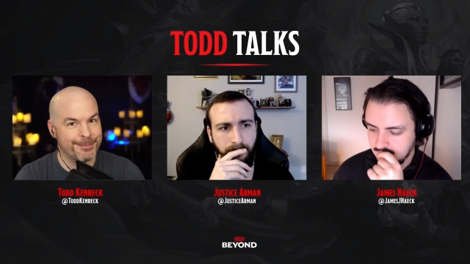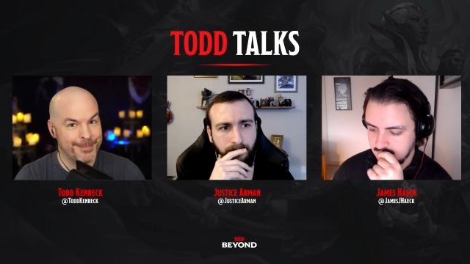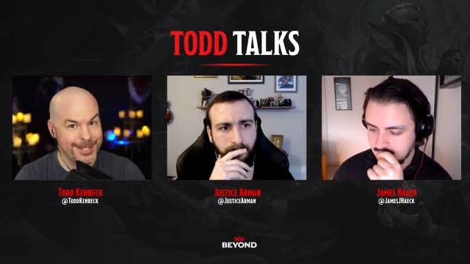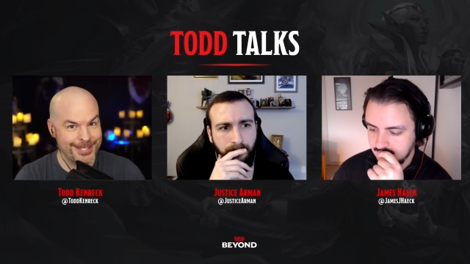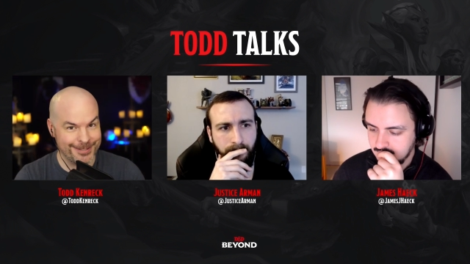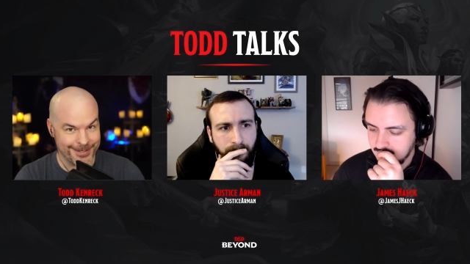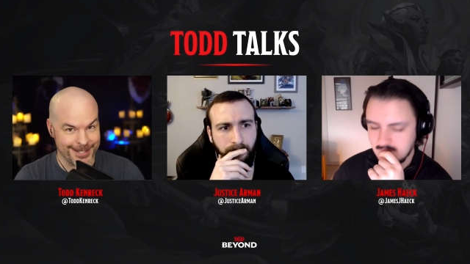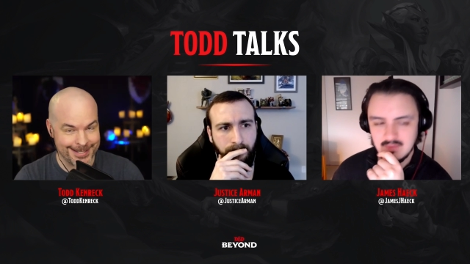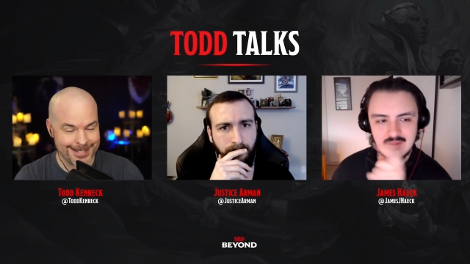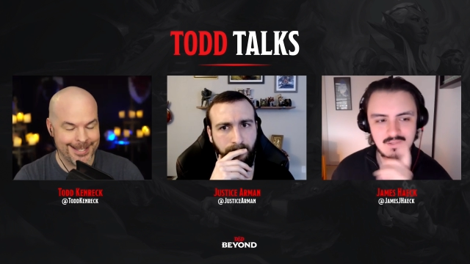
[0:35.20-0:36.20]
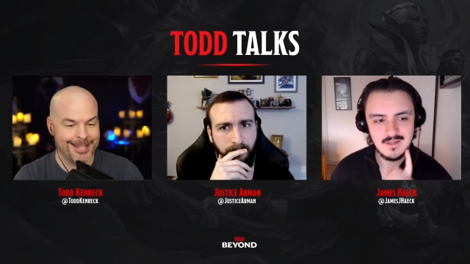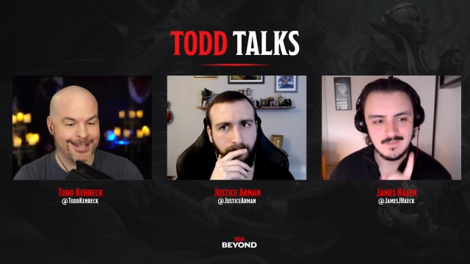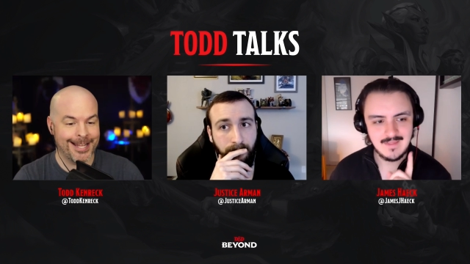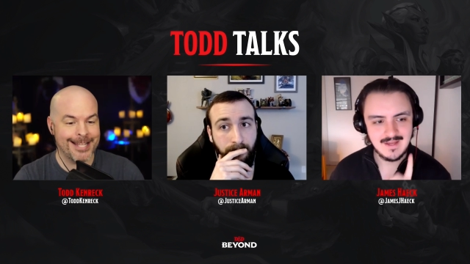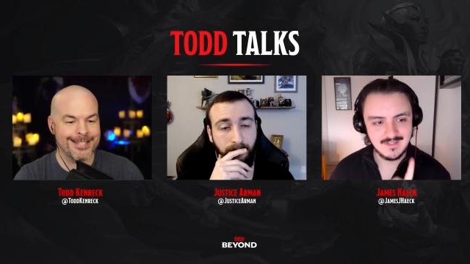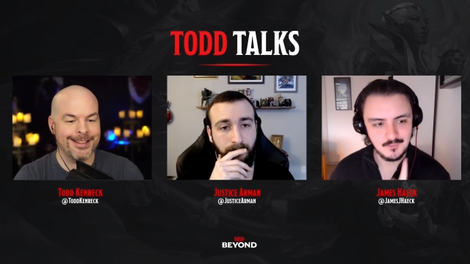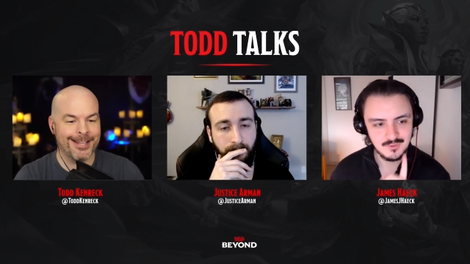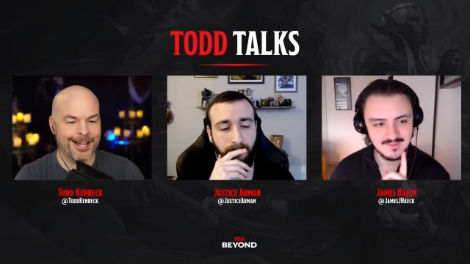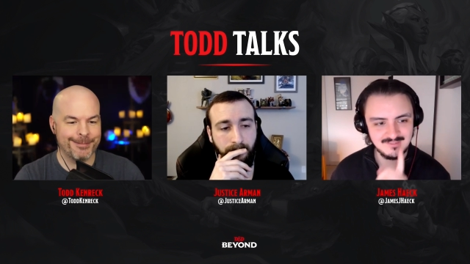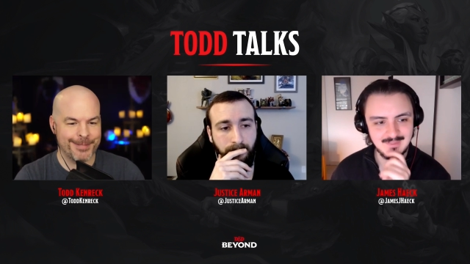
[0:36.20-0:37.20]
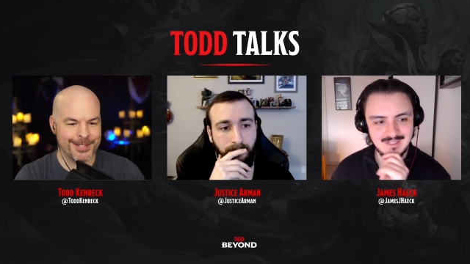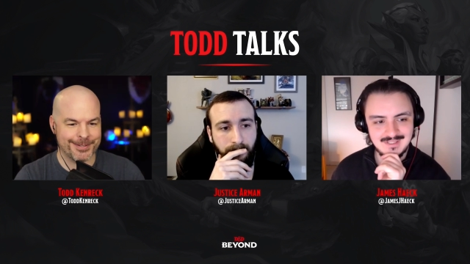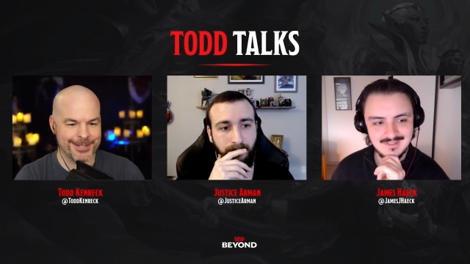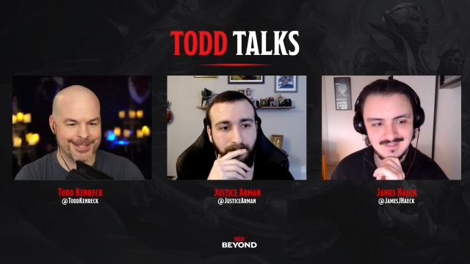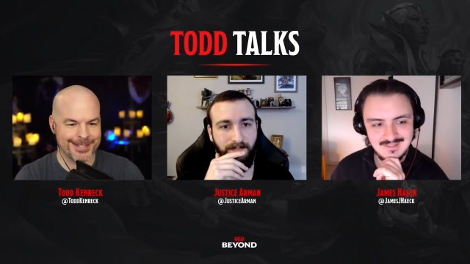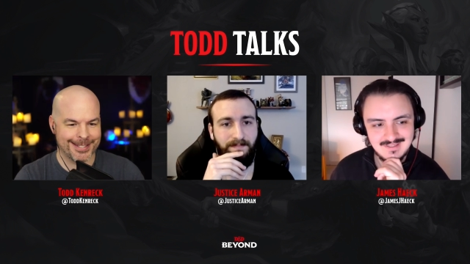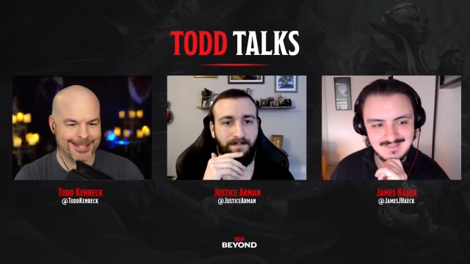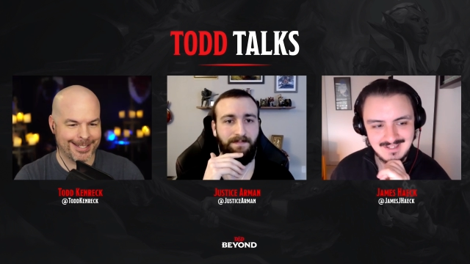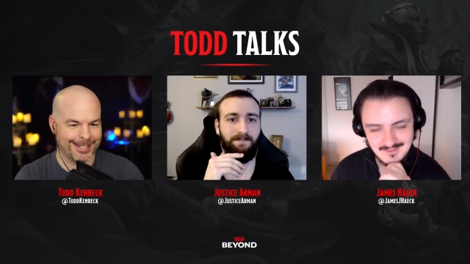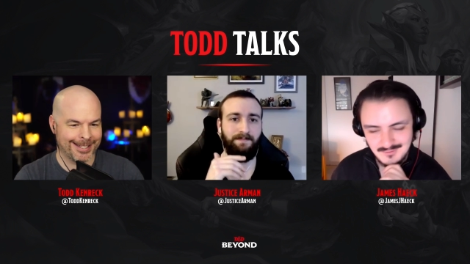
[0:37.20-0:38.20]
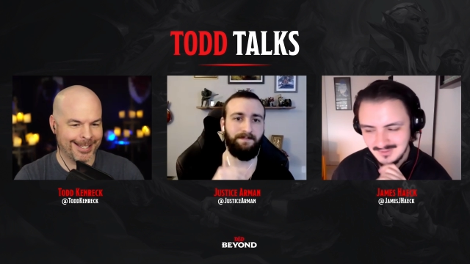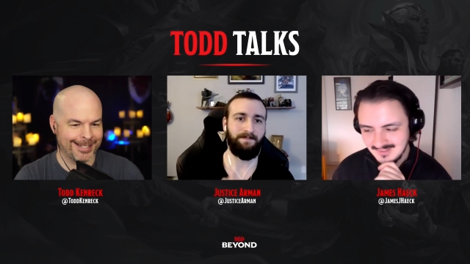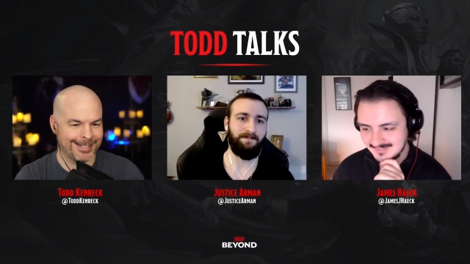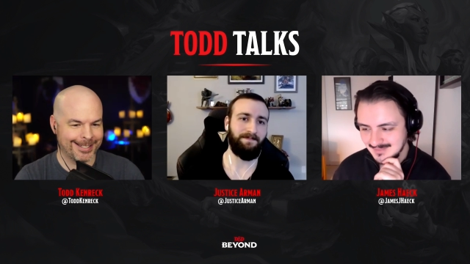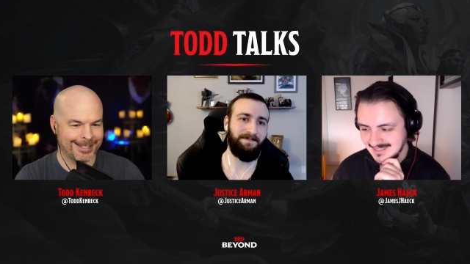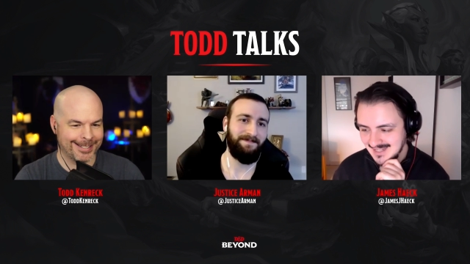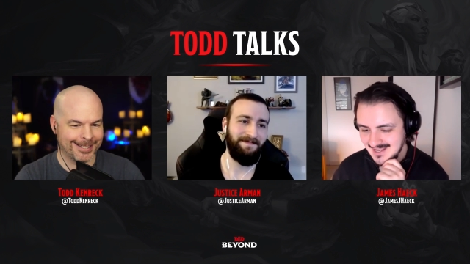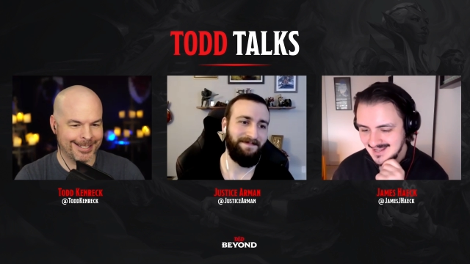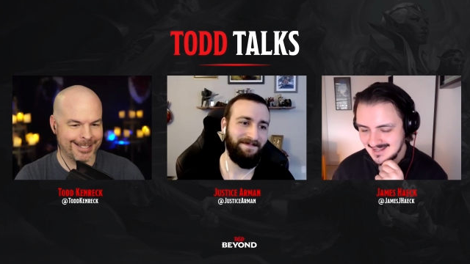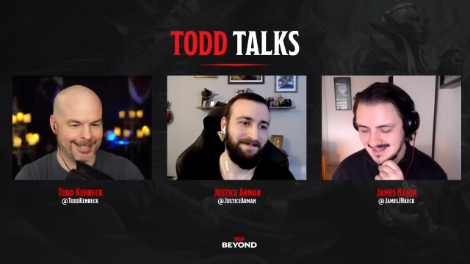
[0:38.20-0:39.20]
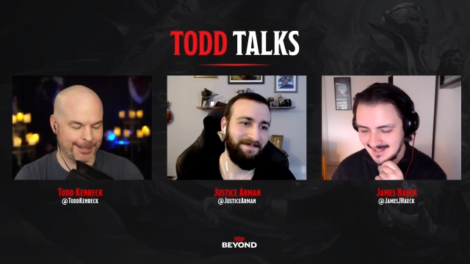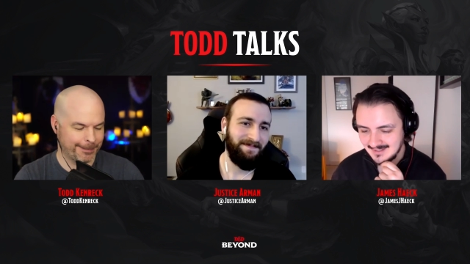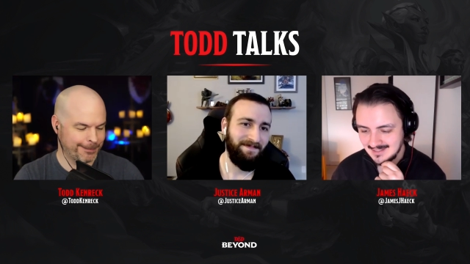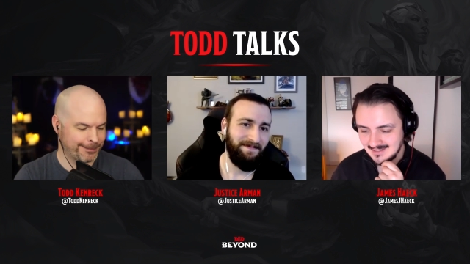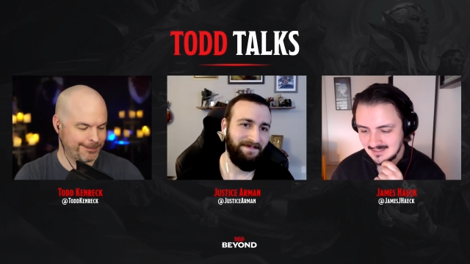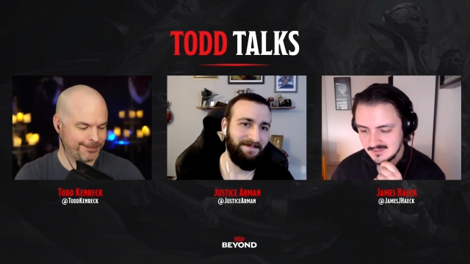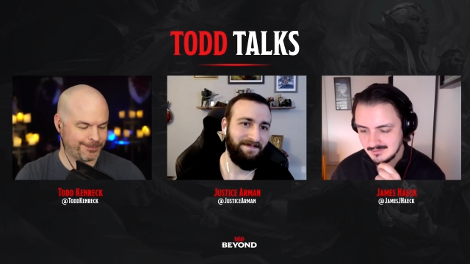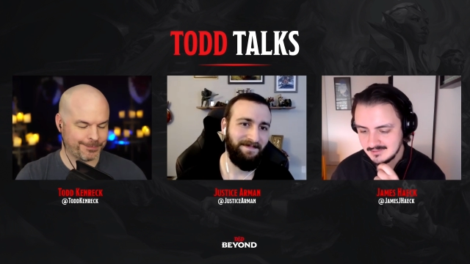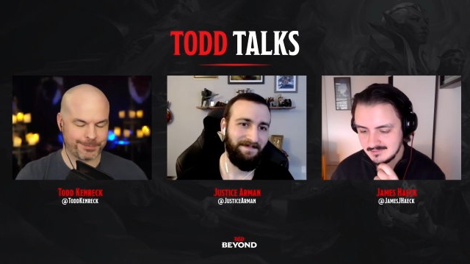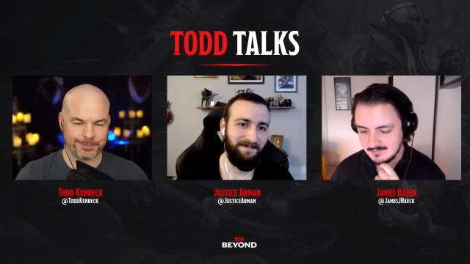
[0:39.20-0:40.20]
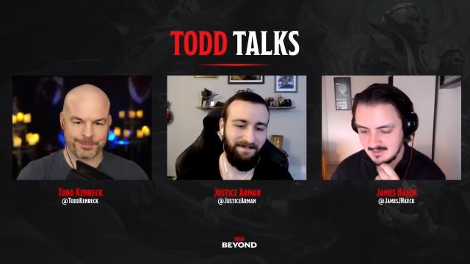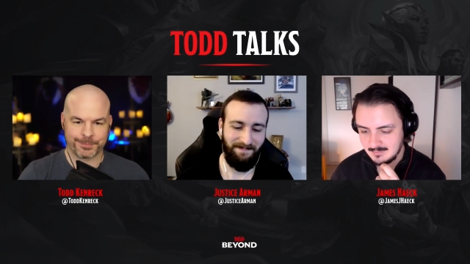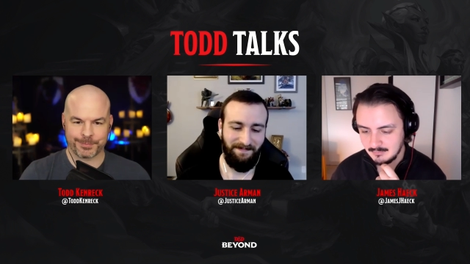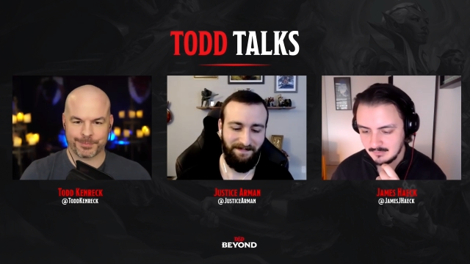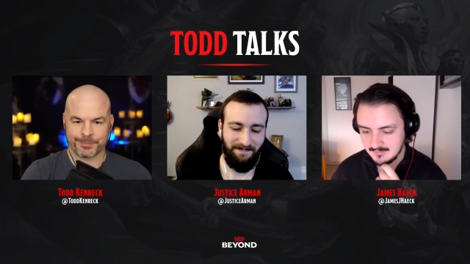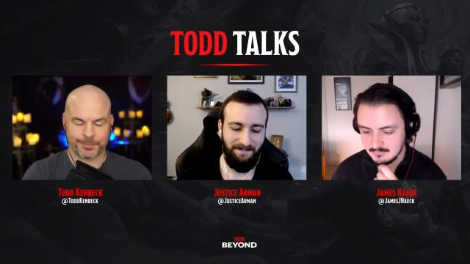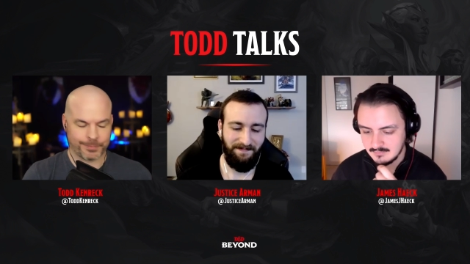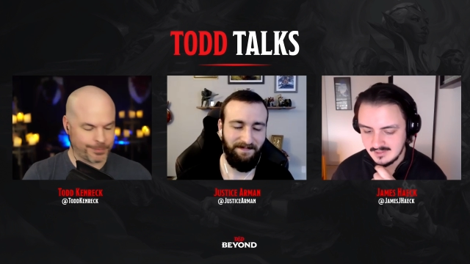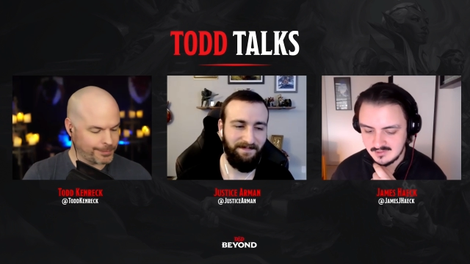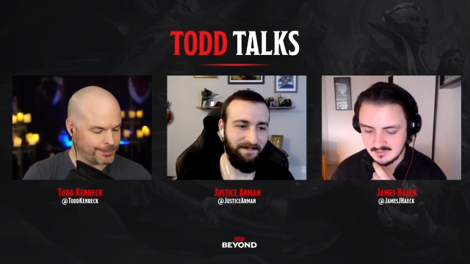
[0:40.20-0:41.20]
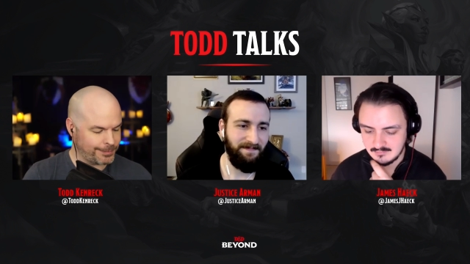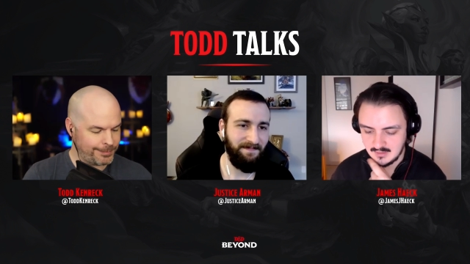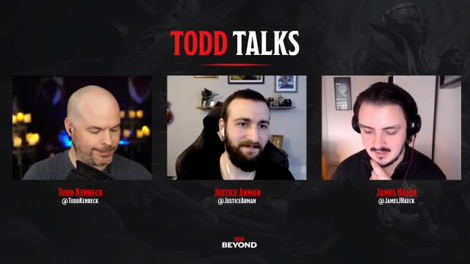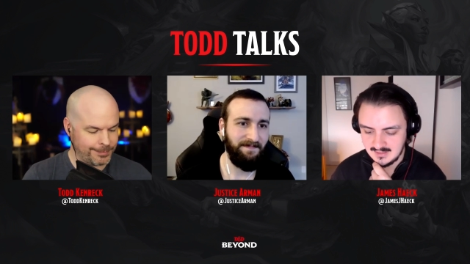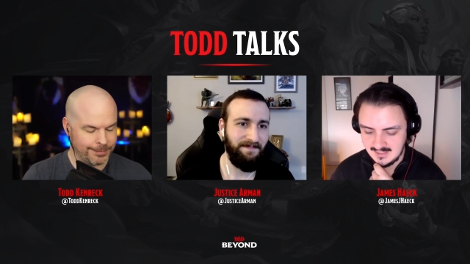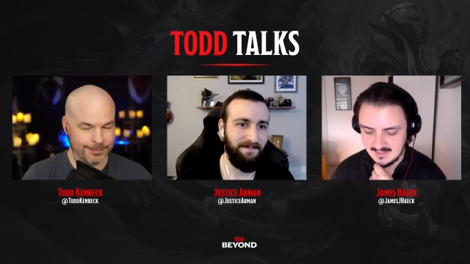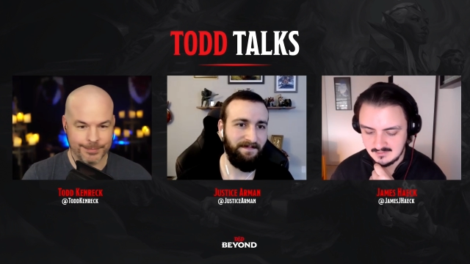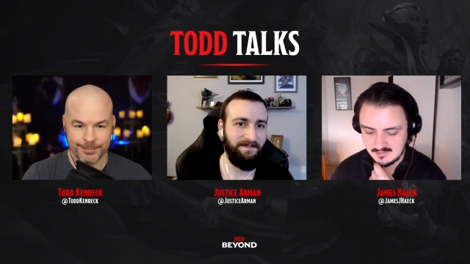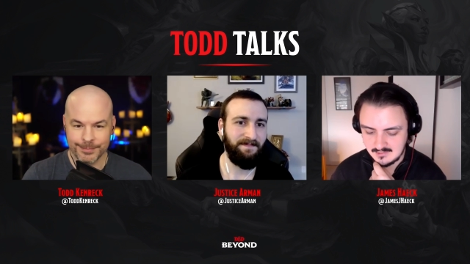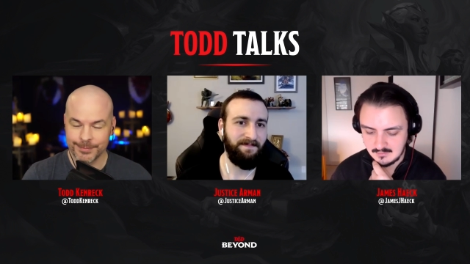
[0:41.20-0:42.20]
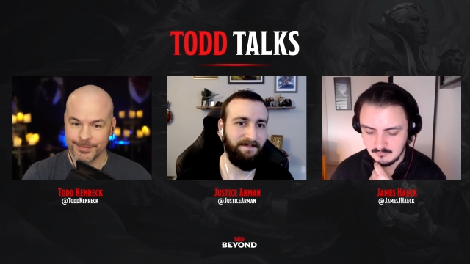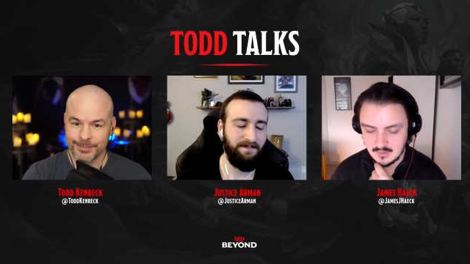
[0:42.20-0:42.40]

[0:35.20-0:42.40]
Speaker 1: to be mysteries.
Speaker 2: That's that a lot of me. mysteries. That interests me, yeah. And it, it strikes me as maybe one of the reasons why it's